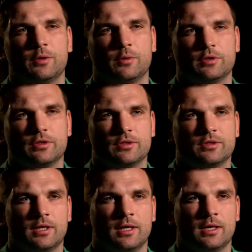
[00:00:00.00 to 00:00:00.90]
which is
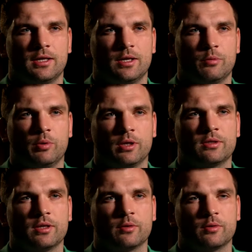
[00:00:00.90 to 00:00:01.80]
uh, a big
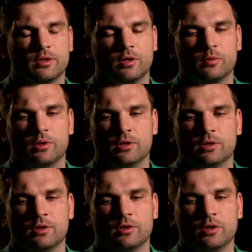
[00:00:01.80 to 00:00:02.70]
thing. You know, when
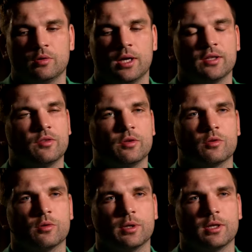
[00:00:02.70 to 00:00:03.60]
new lads do
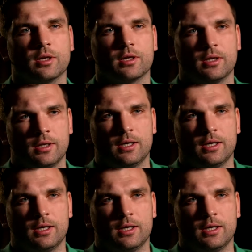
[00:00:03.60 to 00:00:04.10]
come in here,